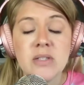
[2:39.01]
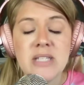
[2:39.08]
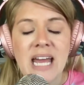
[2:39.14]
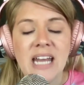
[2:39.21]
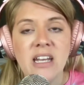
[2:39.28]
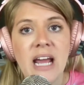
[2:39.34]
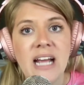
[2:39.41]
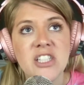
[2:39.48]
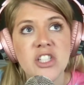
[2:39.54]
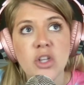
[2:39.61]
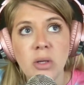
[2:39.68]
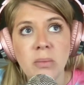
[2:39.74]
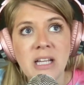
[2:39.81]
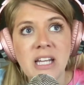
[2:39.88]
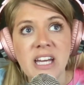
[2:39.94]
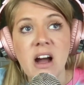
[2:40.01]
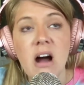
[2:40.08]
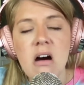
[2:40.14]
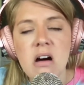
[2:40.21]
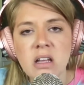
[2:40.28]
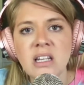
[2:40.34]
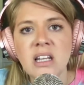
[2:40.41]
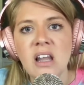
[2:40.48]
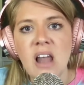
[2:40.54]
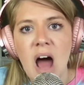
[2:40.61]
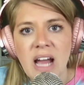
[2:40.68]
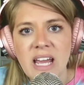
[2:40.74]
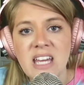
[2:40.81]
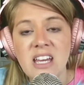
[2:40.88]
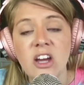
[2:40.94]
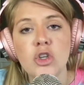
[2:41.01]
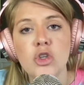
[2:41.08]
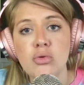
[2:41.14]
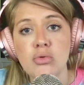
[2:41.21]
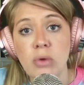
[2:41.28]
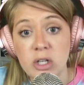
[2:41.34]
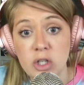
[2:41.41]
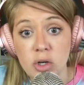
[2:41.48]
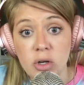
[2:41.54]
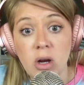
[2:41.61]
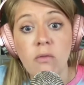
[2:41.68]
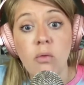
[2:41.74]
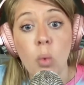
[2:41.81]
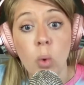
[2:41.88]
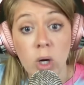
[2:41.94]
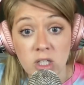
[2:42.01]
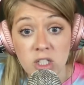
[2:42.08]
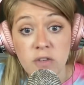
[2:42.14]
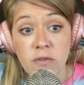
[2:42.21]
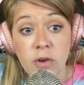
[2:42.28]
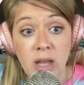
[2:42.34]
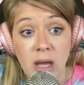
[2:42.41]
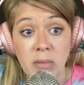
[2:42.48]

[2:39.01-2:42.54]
and it's going to be like unlocking a treasure of words for them.